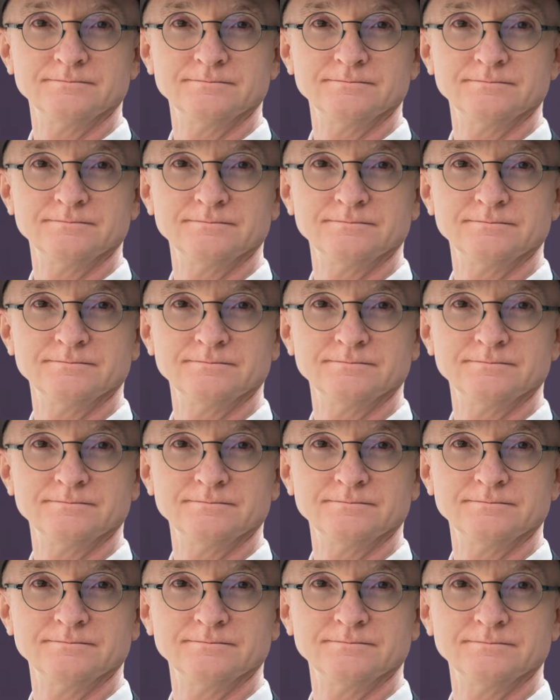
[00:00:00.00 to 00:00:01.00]

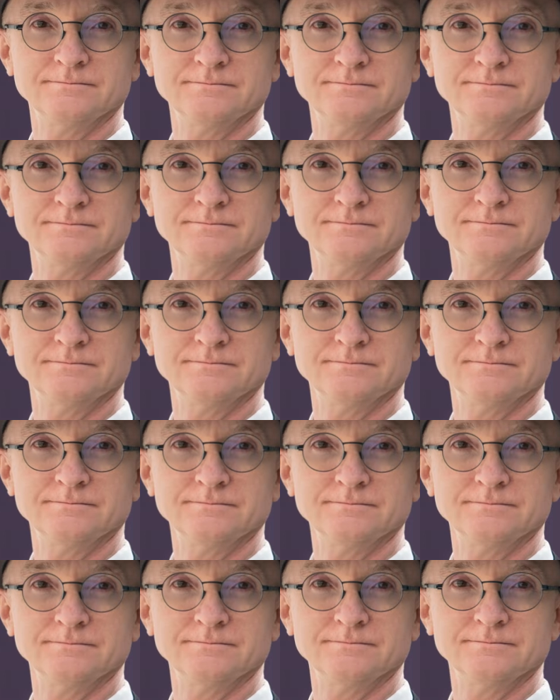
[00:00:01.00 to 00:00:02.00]

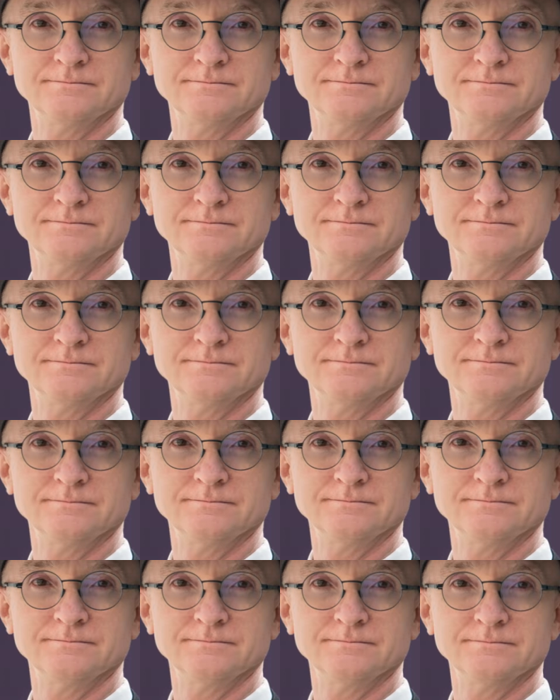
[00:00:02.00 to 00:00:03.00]

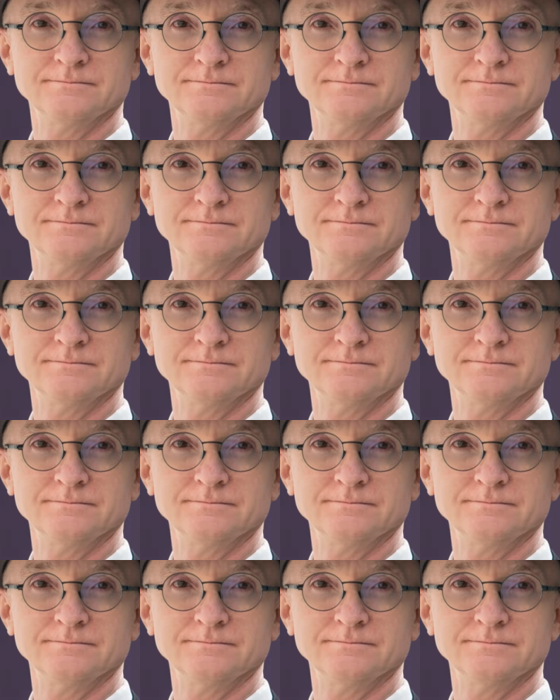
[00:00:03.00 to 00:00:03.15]
(no lip movement)